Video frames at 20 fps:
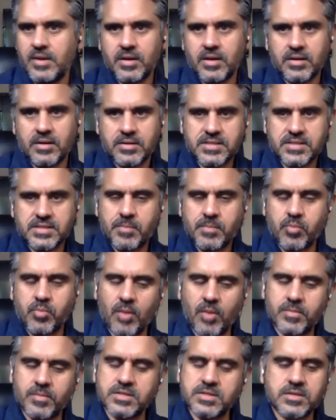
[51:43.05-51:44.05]
Because I
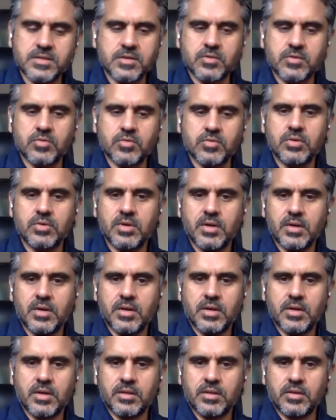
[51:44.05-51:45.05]
promise you,
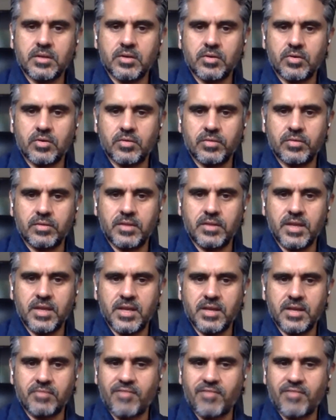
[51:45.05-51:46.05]

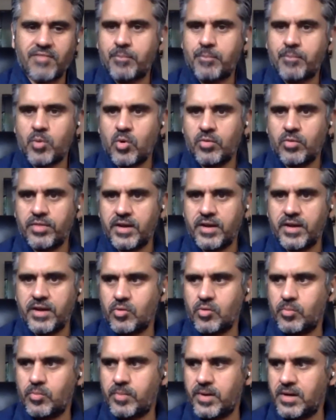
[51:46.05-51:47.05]
the rapport that
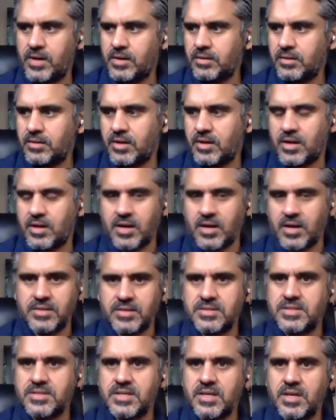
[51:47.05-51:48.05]
you build, the
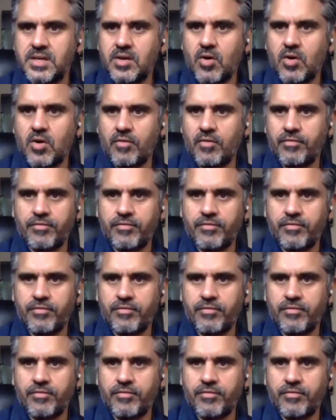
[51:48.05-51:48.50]
currency of,